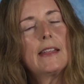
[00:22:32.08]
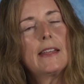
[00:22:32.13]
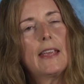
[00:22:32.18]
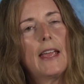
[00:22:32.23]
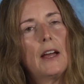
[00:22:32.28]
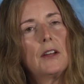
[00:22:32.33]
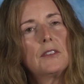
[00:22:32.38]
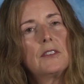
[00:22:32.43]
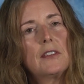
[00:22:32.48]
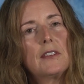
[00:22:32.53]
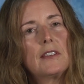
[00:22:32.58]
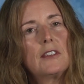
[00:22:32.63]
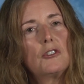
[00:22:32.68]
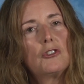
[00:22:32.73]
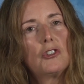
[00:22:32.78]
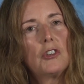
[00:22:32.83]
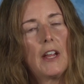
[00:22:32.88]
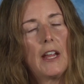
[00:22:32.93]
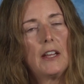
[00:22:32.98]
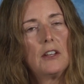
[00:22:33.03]
Counseling
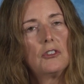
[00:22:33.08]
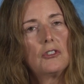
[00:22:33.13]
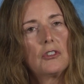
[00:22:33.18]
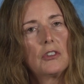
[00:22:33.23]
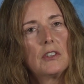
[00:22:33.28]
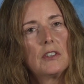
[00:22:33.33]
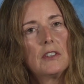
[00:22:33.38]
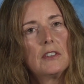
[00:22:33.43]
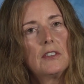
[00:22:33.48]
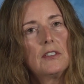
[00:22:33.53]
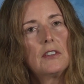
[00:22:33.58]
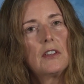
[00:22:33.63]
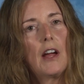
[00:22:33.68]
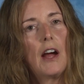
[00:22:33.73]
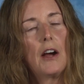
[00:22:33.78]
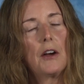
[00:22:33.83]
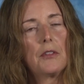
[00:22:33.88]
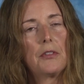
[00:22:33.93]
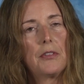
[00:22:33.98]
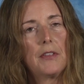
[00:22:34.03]
changes
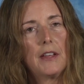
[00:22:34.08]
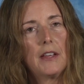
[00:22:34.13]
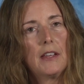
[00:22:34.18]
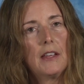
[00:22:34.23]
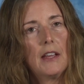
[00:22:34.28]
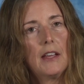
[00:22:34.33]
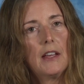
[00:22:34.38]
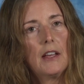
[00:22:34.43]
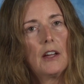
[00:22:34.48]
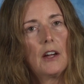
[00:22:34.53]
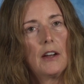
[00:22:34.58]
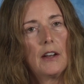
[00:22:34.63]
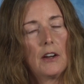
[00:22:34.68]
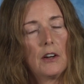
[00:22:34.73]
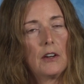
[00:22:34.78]
our thinking,